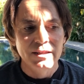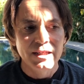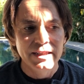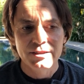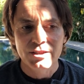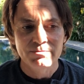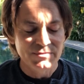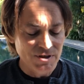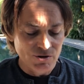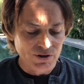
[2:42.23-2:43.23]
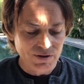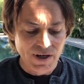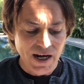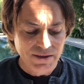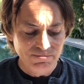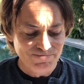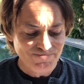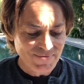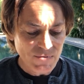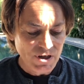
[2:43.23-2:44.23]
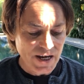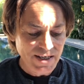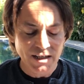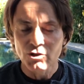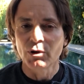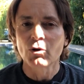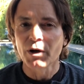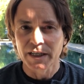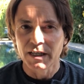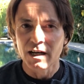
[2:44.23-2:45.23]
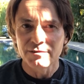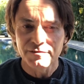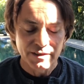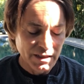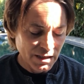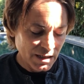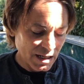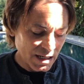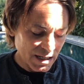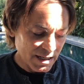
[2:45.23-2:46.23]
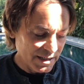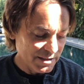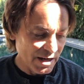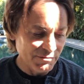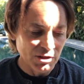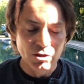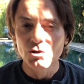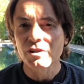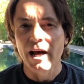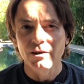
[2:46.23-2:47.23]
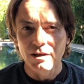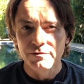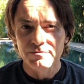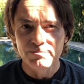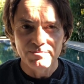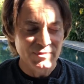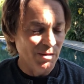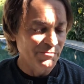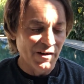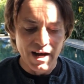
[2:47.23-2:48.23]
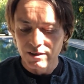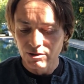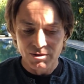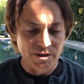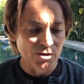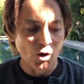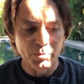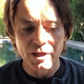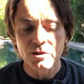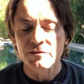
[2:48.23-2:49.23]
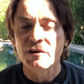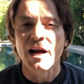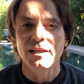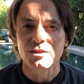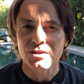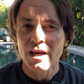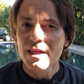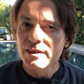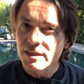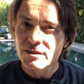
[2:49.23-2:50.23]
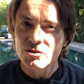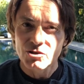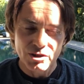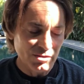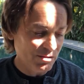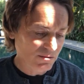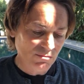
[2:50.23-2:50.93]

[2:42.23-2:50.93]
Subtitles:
it's just not, you can't get to it quick enough. You have to close out of some files and then open other files. This is just